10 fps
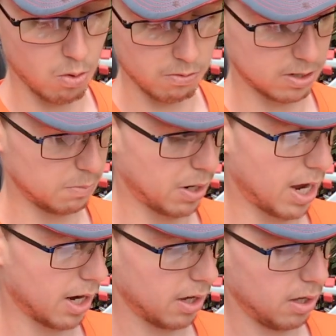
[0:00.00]
warranty
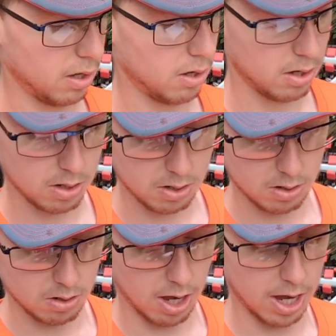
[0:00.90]
pack
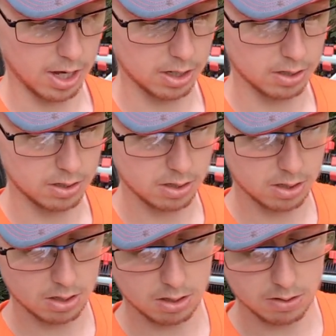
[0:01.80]
and
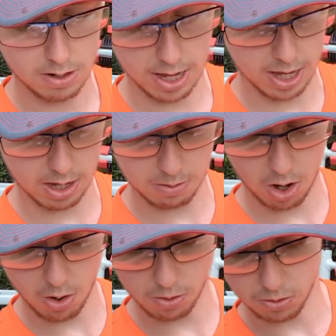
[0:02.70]
a
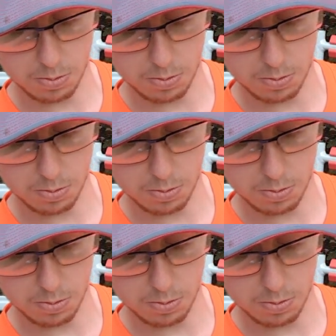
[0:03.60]
owner's